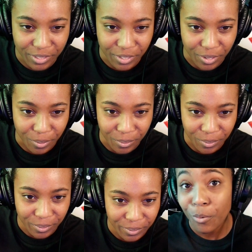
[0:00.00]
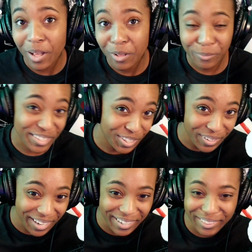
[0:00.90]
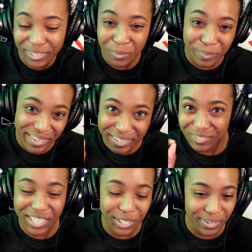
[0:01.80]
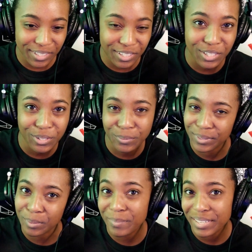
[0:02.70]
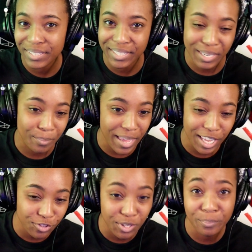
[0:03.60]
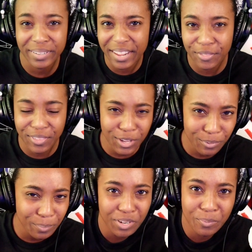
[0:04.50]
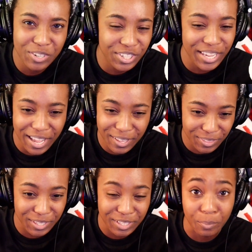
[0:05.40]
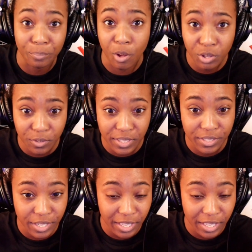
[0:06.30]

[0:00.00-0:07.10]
Let's go. Well, we still got a little bit of tinkering to do with the mixing and mastering, but I think we pretty much got the bulk of it